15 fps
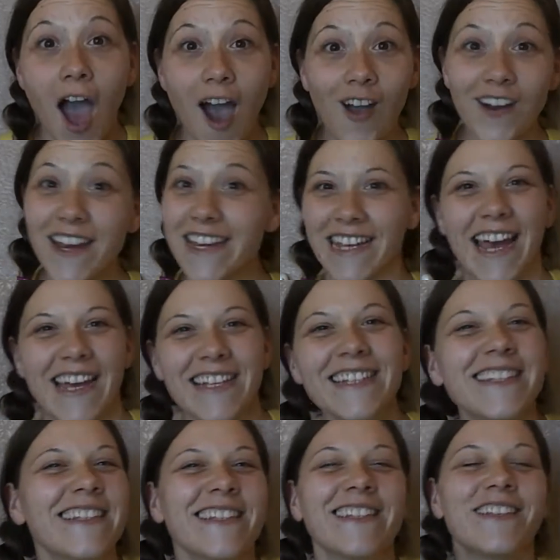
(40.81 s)
Alright
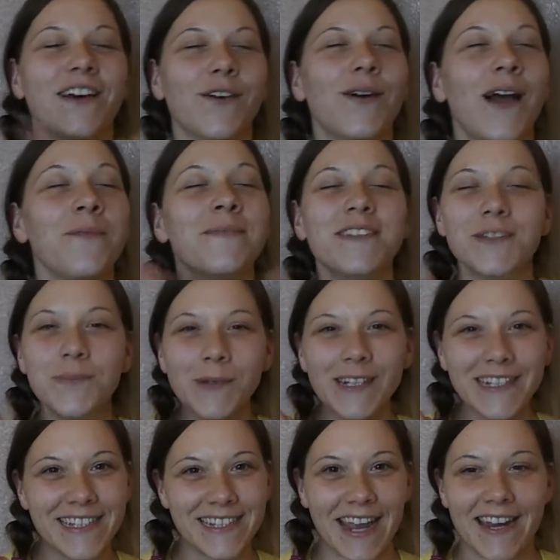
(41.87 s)
guys, so I'm super
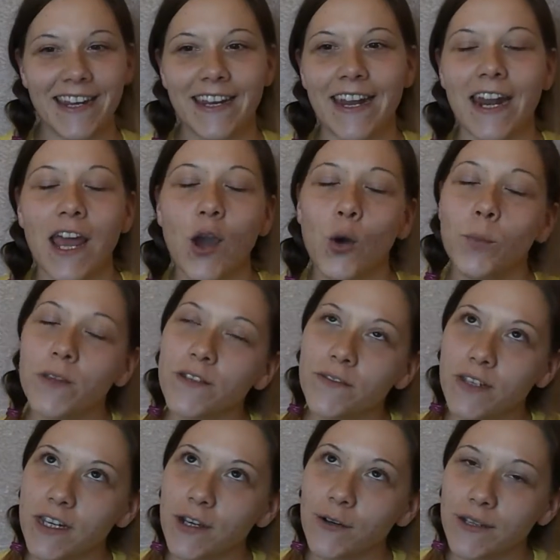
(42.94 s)
excited and I hope this
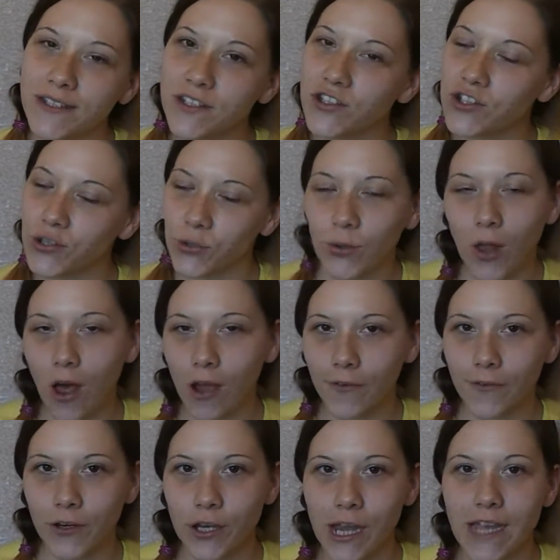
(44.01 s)
video isn't too long
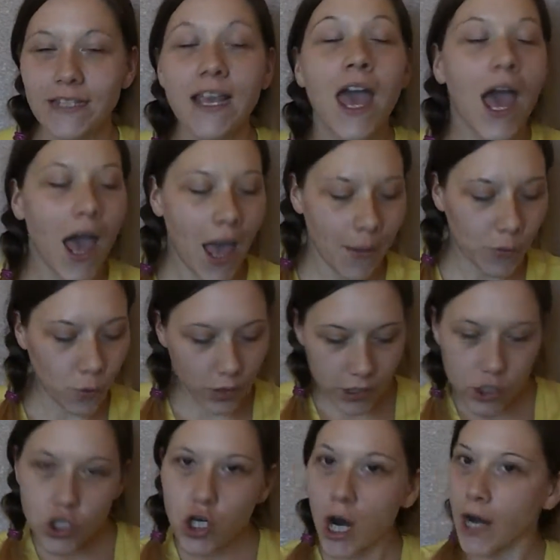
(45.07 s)
for you guys. I'm going
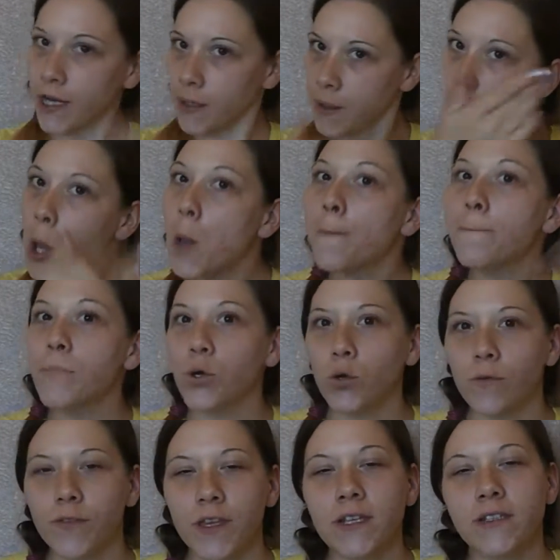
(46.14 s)
to try to
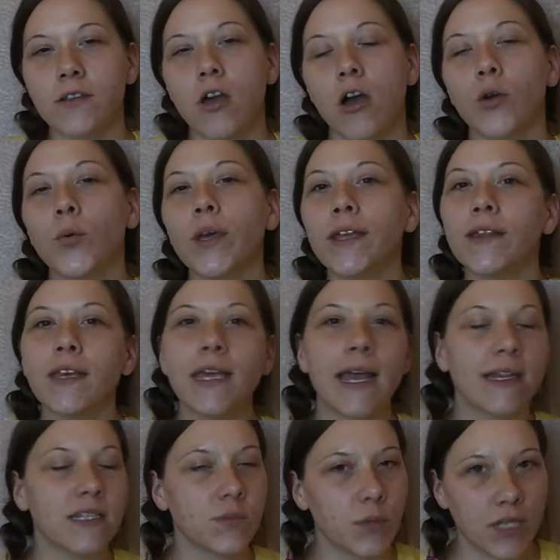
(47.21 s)
move things along quickly
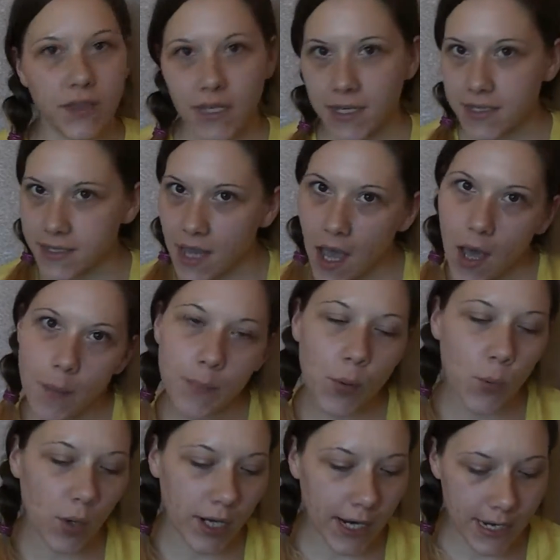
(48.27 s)
and speed things up
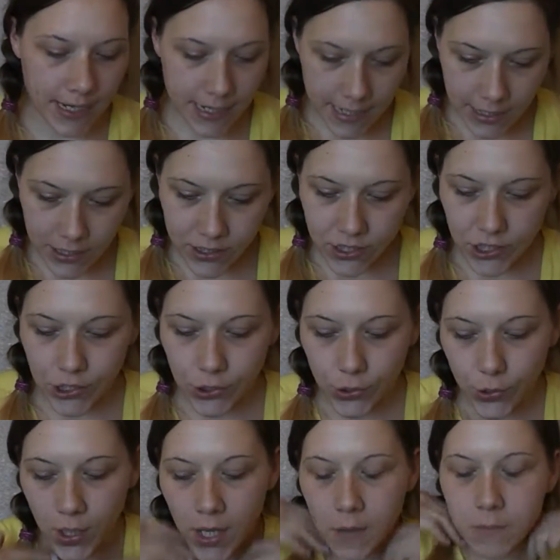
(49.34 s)
when I need
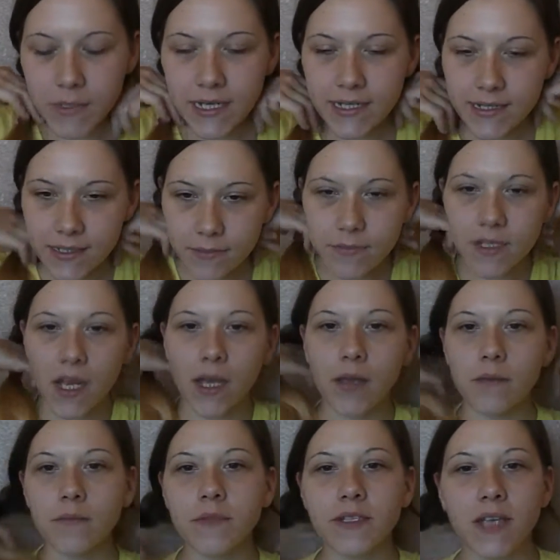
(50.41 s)
to, because
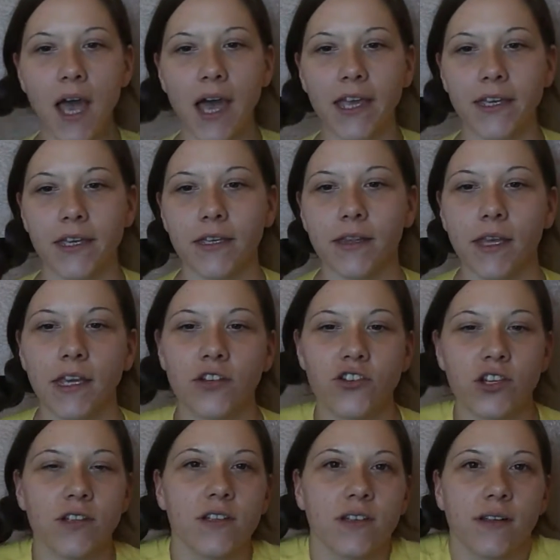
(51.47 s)
sometimes I
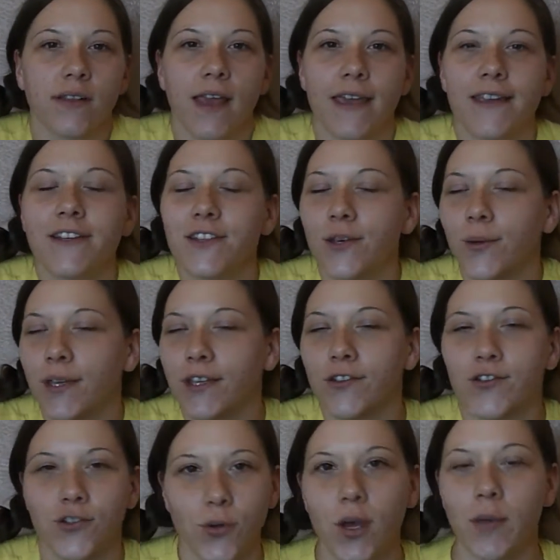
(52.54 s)
just like to
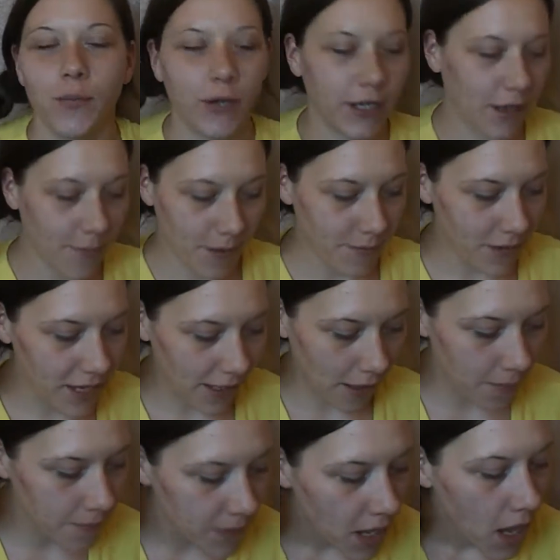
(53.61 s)
enjoy putting on my
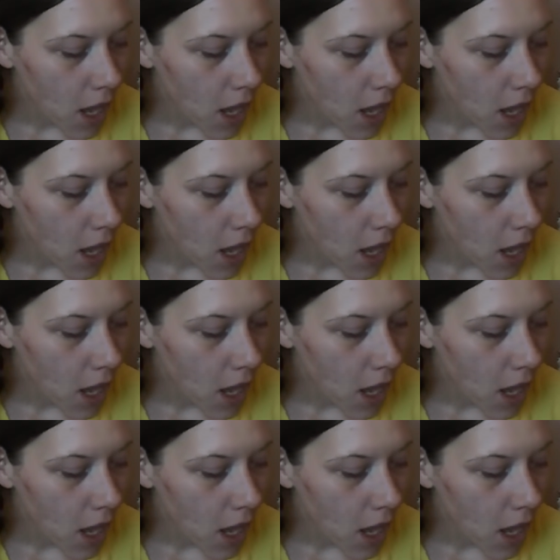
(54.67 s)
makeup.